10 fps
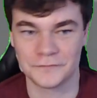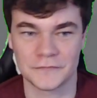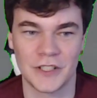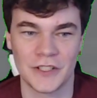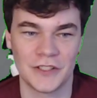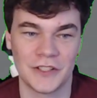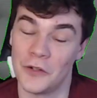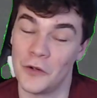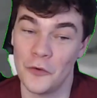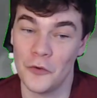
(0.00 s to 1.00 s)
because it's like,
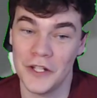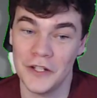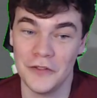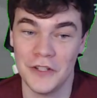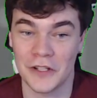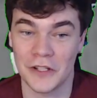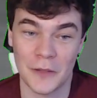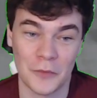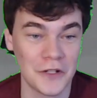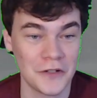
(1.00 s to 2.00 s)
oh, they do these
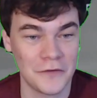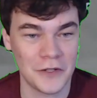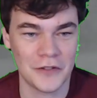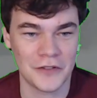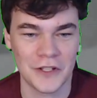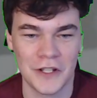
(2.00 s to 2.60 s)
collaboration videos,